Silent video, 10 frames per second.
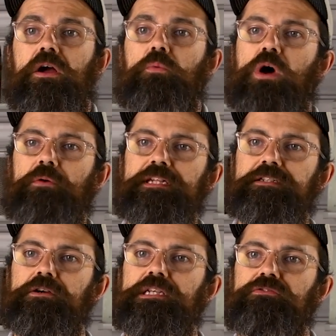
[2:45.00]
And while this
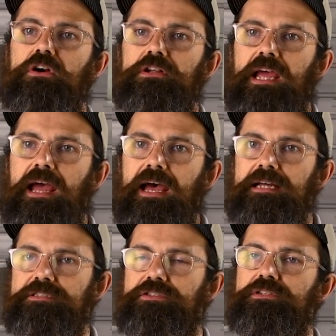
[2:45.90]
honing rod
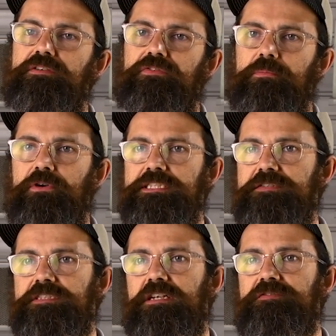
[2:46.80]
has two different
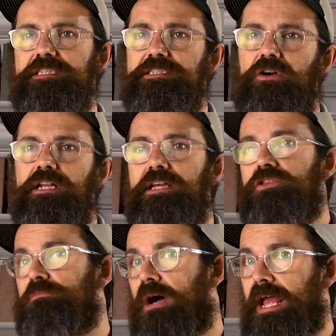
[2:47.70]
abrasive surfaces on it,
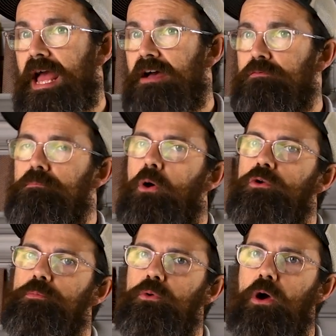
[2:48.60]
you might have
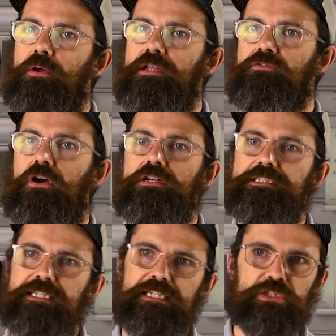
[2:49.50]
multiple honing
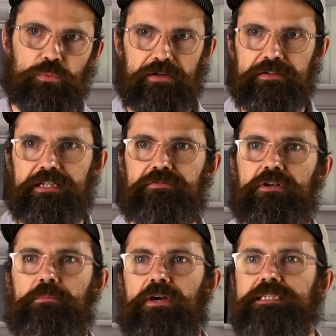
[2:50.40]
rods, each with a
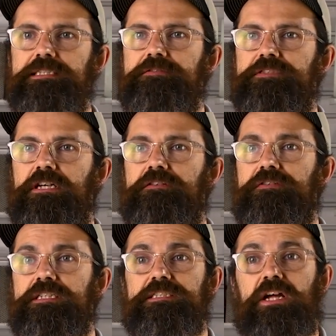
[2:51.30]
different abrasive
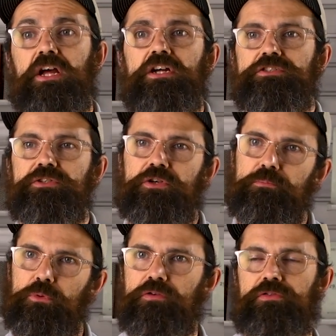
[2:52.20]
surface, so you can
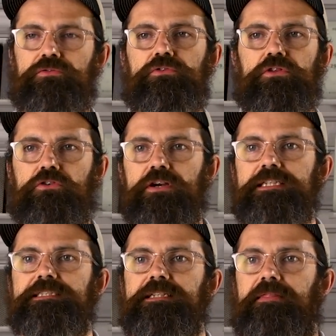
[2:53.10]
move through the
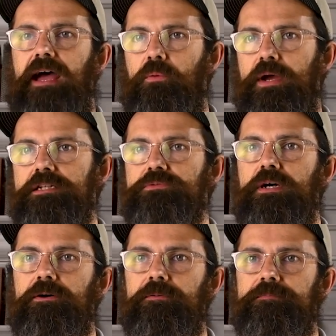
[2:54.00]
grits that way as
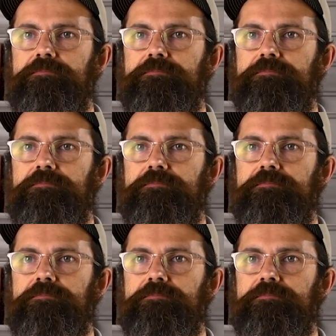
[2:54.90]
well.